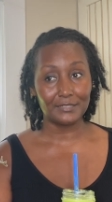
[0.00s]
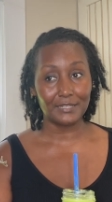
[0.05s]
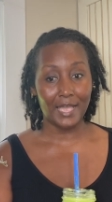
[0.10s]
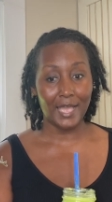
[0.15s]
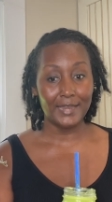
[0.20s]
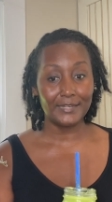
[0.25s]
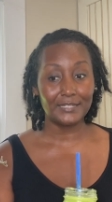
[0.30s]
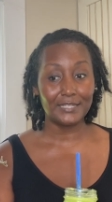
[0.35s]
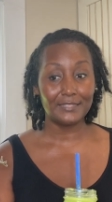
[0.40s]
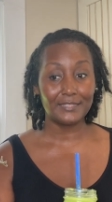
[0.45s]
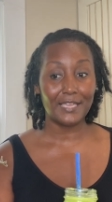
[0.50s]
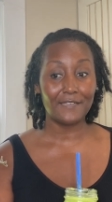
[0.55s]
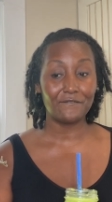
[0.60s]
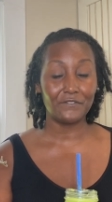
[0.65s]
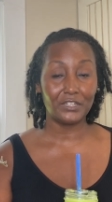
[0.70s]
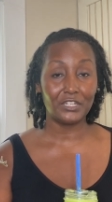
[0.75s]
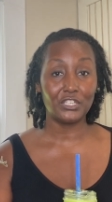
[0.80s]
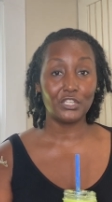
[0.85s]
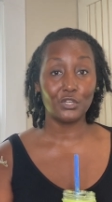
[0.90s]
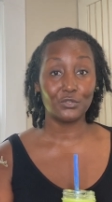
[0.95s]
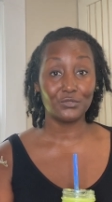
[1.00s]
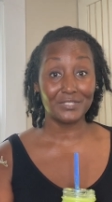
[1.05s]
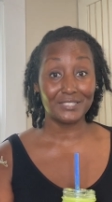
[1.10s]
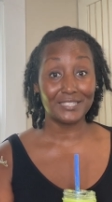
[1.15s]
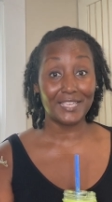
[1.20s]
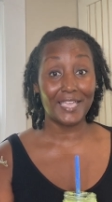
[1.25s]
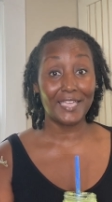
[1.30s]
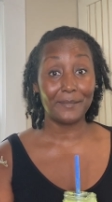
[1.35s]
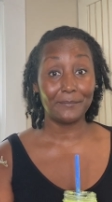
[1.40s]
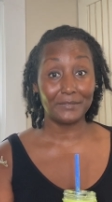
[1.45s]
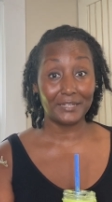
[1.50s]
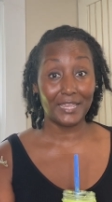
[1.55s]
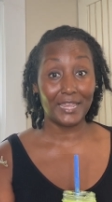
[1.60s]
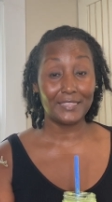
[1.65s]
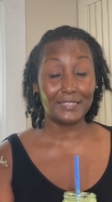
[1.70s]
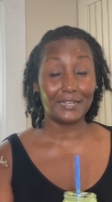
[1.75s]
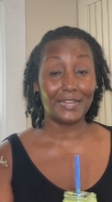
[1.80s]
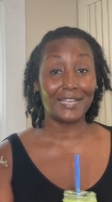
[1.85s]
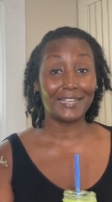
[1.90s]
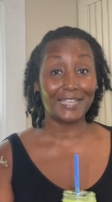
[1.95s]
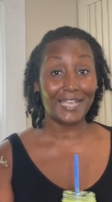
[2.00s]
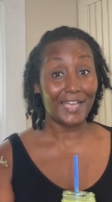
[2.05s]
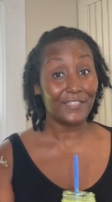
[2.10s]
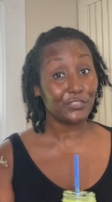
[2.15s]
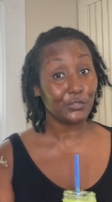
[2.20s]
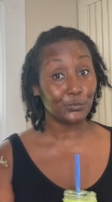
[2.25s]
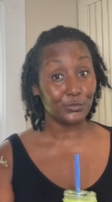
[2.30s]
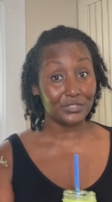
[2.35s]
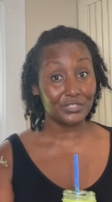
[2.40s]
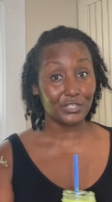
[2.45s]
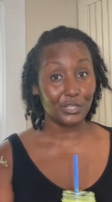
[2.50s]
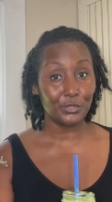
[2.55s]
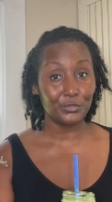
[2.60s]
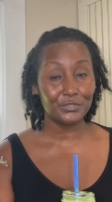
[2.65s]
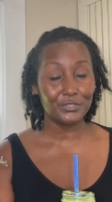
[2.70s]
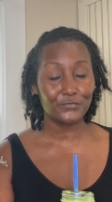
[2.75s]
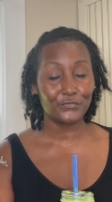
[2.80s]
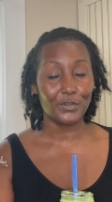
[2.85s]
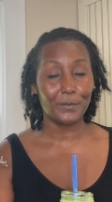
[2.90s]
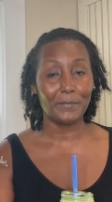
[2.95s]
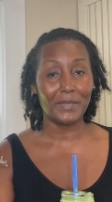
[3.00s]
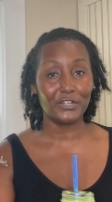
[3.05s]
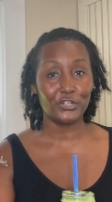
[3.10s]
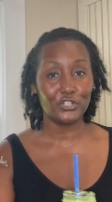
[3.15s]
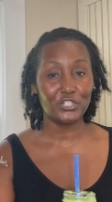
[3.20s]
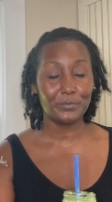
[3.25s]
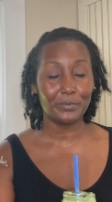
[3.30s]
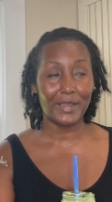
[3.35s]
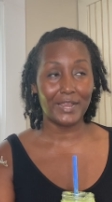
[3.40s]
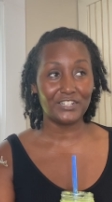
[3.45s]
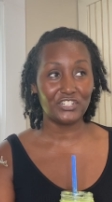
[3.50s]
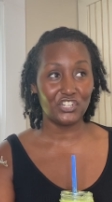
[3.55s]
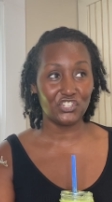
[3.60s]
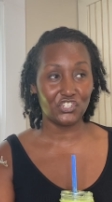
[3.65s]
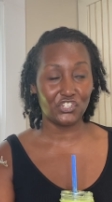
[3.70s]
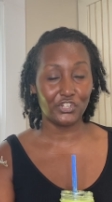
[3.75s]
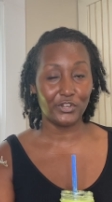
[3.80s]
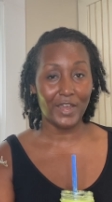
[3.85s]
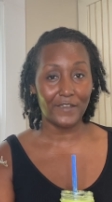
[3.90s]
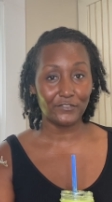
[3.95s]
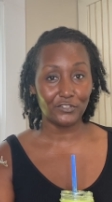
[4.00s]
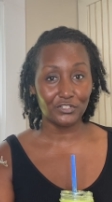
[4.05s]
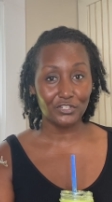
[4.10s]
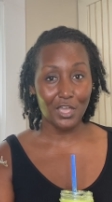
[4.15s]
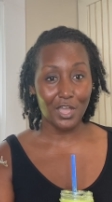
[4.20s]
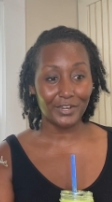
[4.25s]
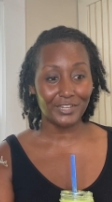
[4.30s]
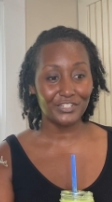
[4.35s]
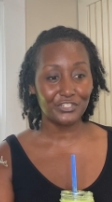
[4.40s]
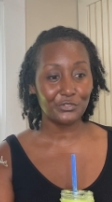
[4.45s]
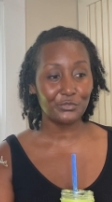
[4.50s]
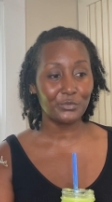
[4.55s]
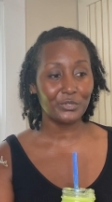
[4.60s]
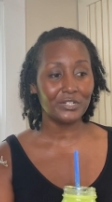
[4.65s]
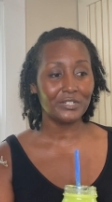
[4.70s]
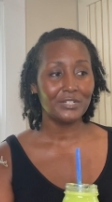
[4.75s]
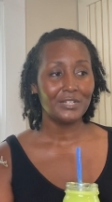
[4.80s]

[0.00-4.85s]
I did that video same day that I got the results from my nurse practitioner after talking to her.